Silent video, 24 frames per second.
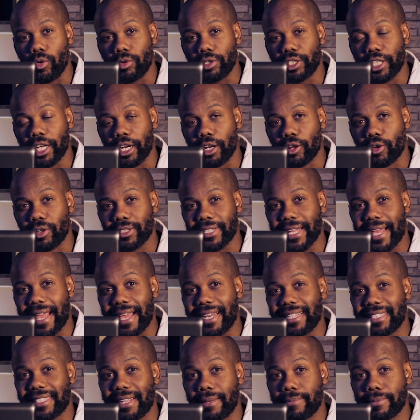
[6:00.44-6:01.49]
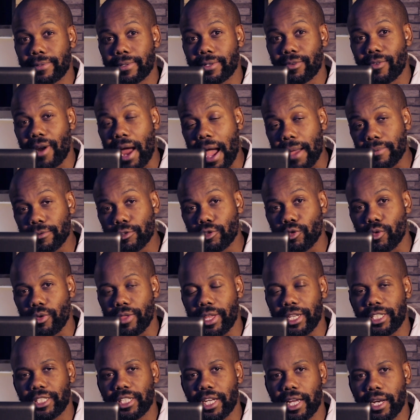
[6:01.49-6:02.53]
own channel because I had subscribed to
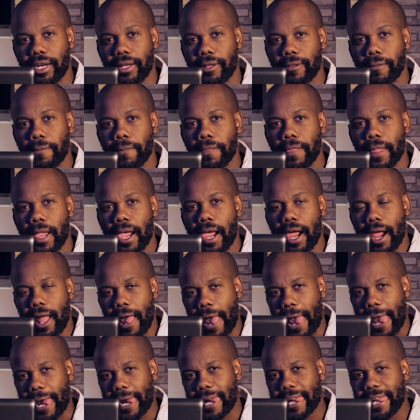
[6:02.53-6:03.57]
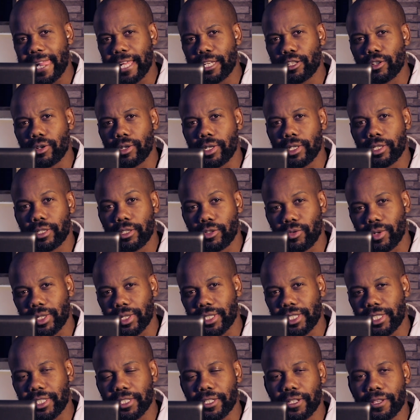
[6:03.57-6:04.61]
the channel. I clicked on it. It
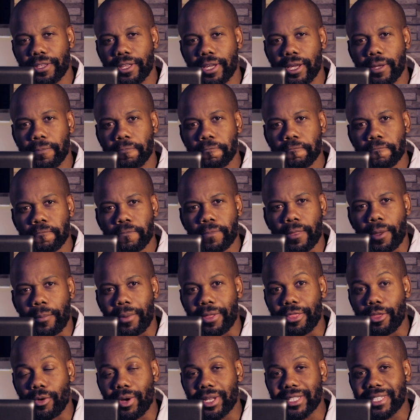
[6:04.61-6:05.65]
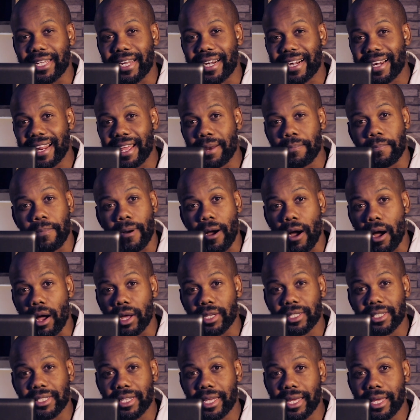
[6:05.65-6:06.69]
was still there. But there was a red bar
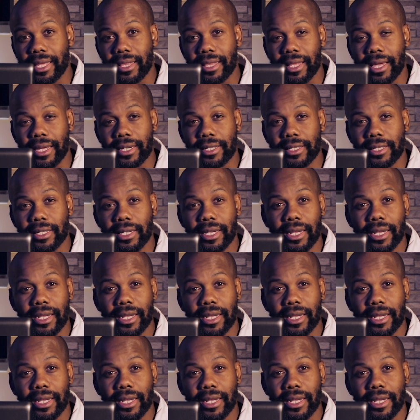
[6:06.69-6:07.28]
saying that